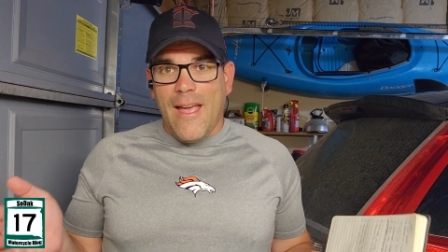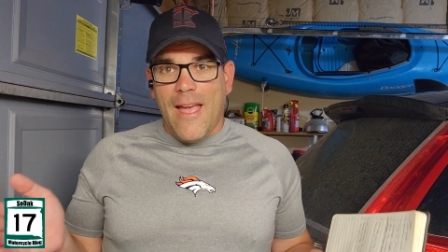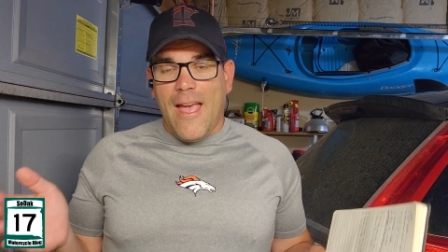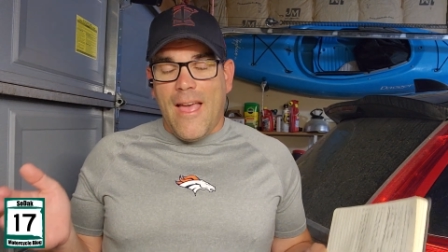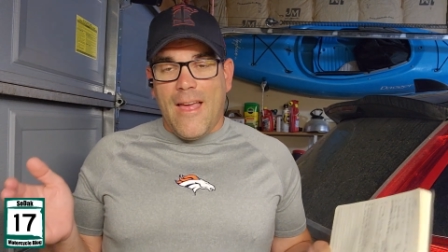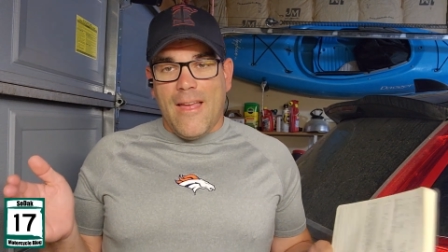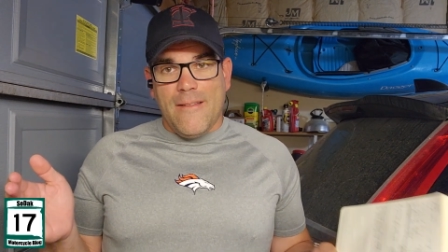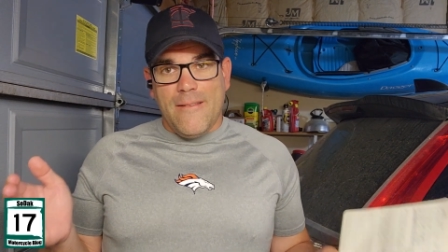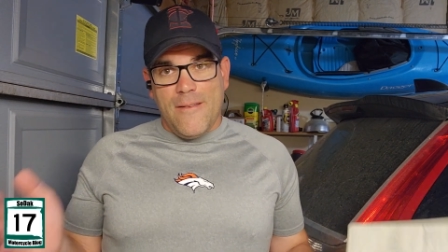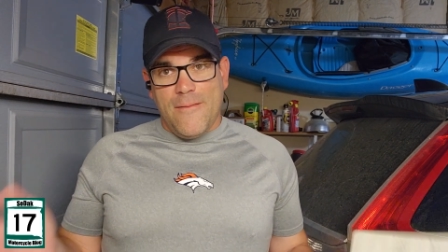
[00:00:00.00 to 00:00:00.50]

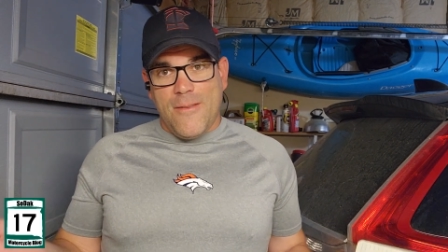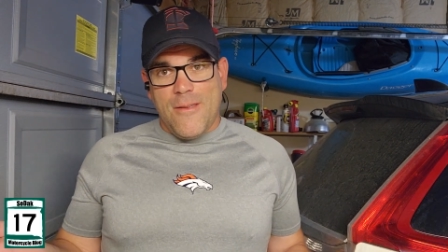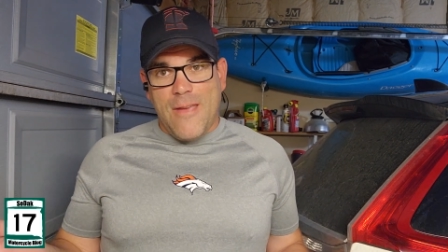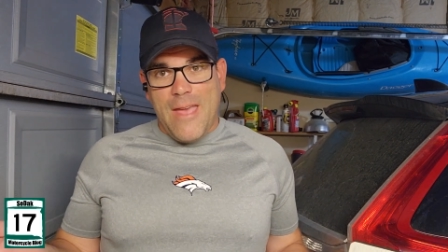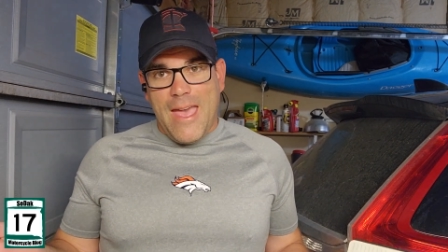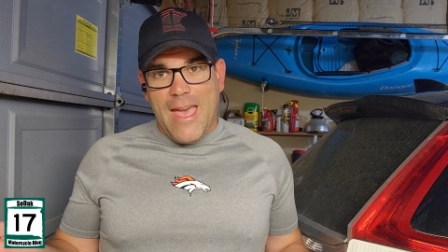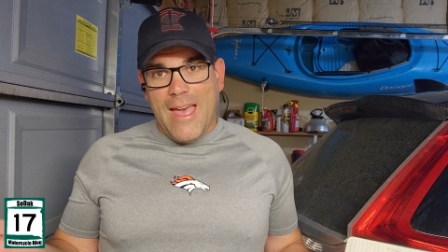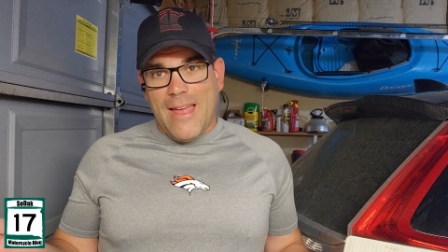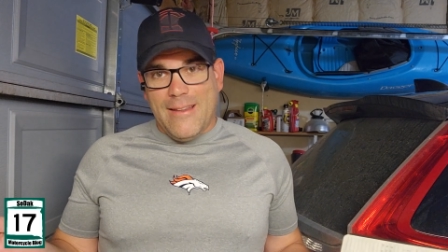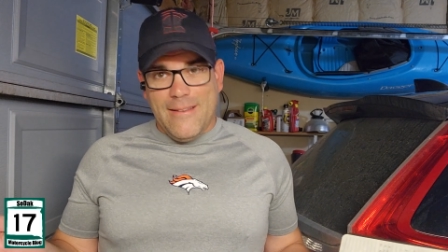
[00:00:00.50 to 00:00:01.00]
And if you
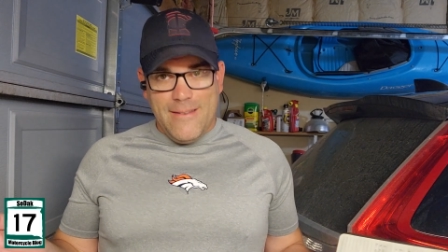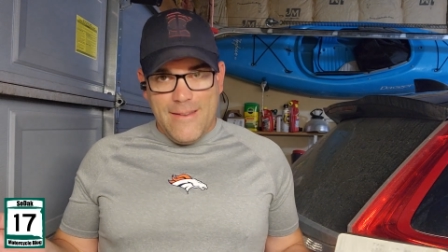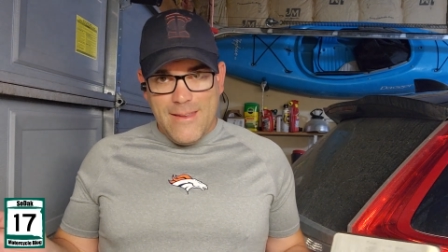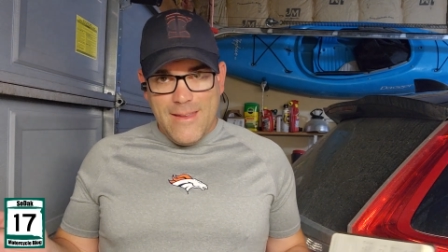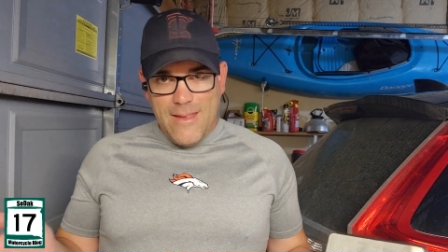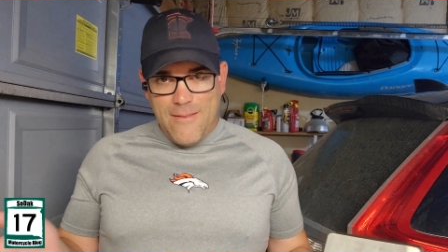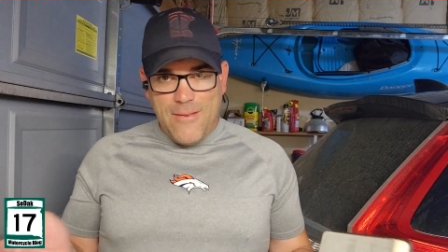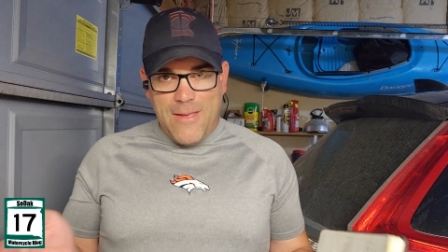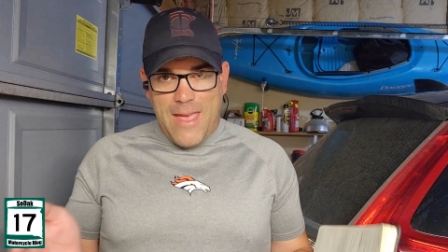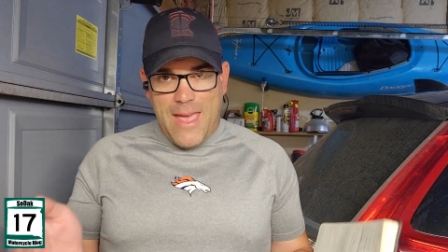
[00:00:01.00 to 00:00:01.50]
can't
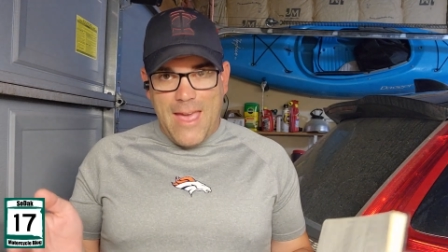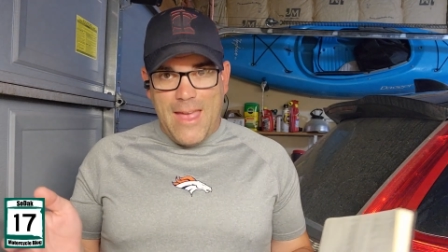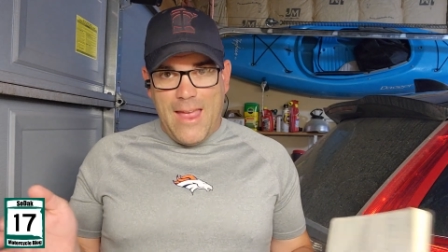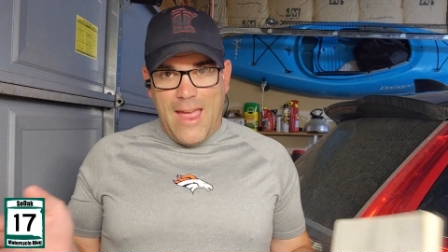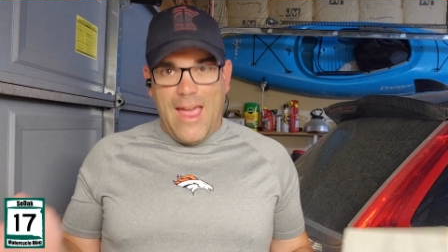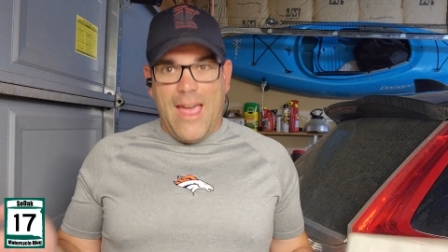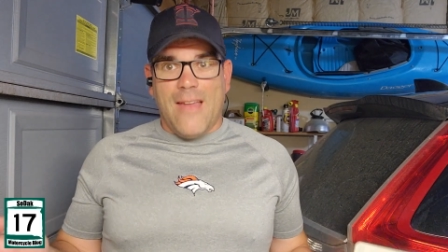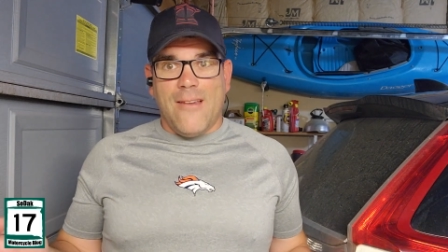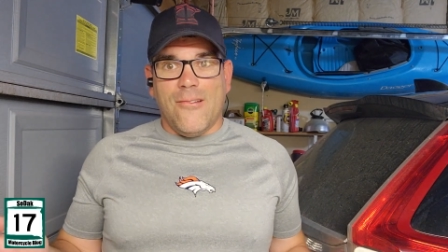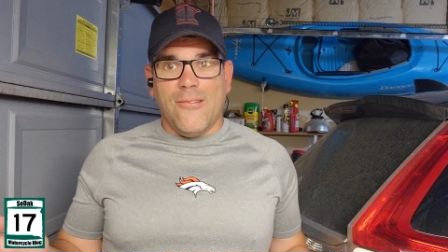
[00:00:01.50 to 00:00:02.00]
if you can't
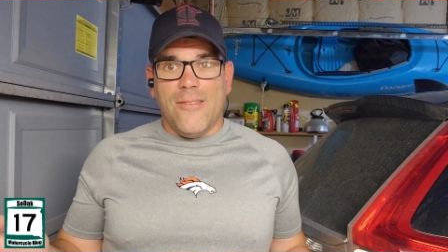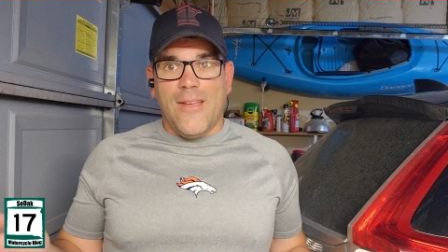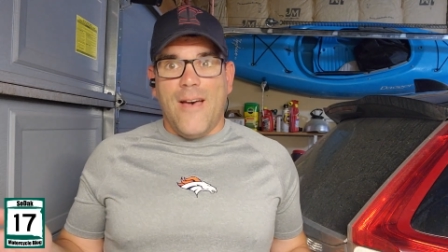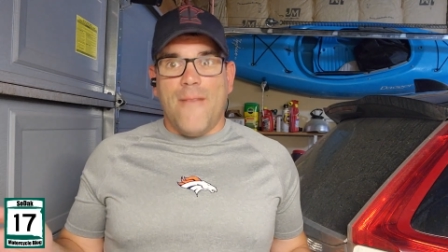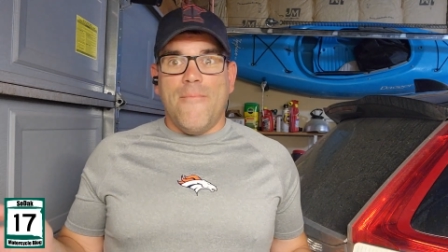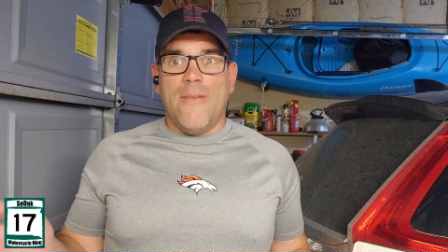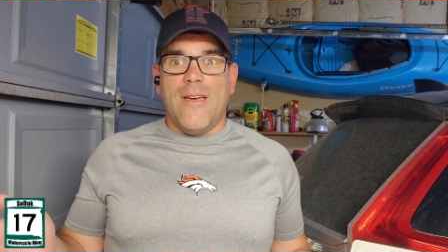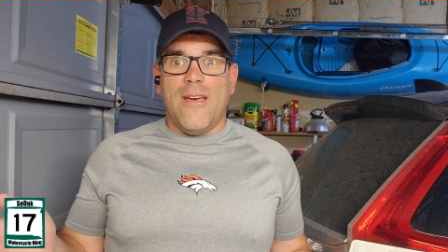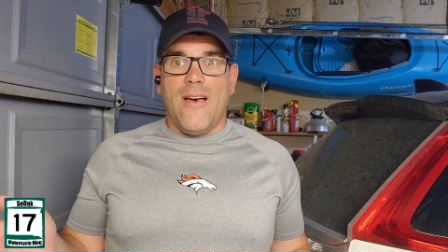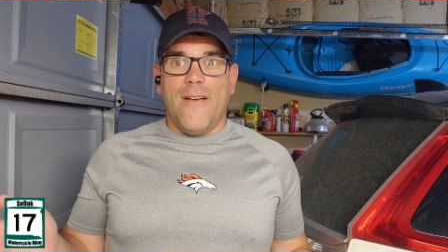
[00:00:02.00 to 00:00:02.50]
handle
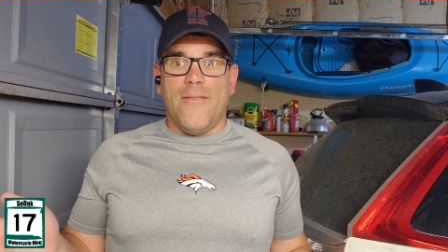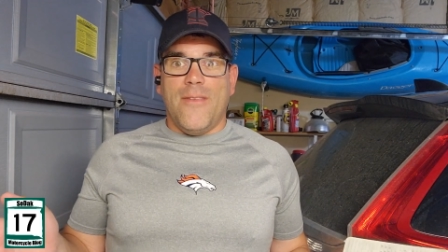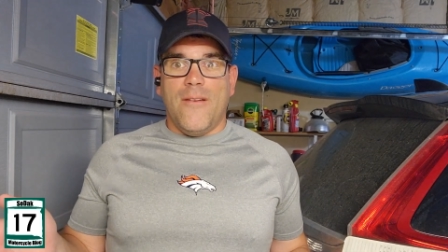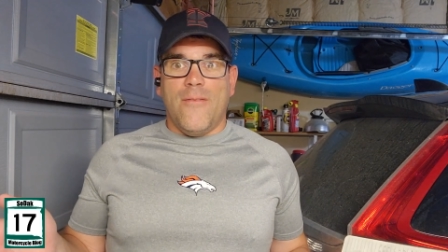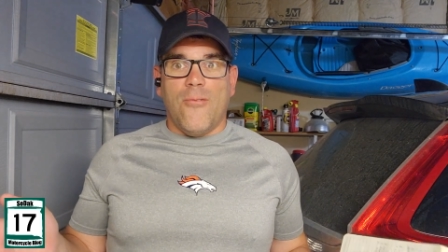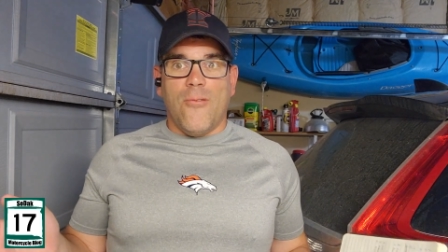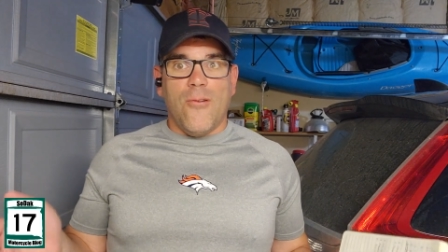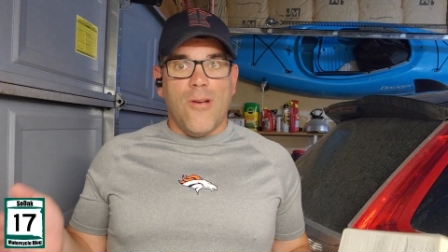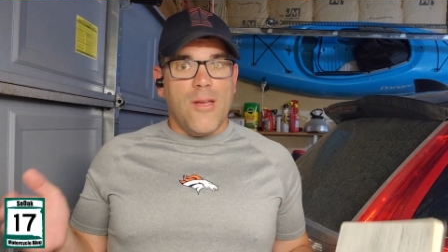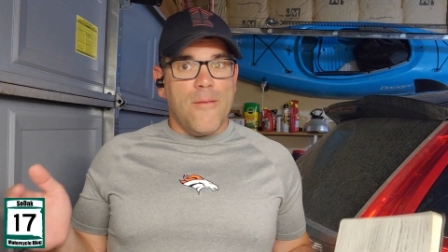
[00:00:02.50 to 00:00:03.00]
not being off that
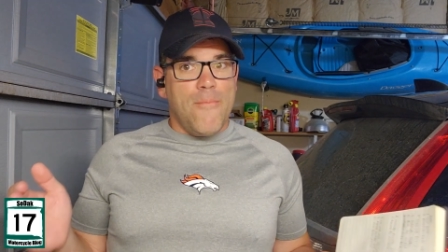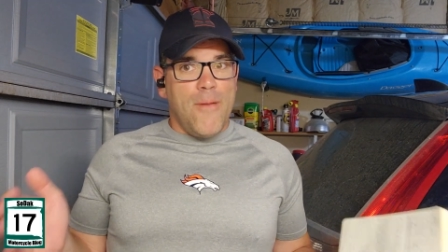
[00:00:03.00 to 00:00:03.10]
for a week,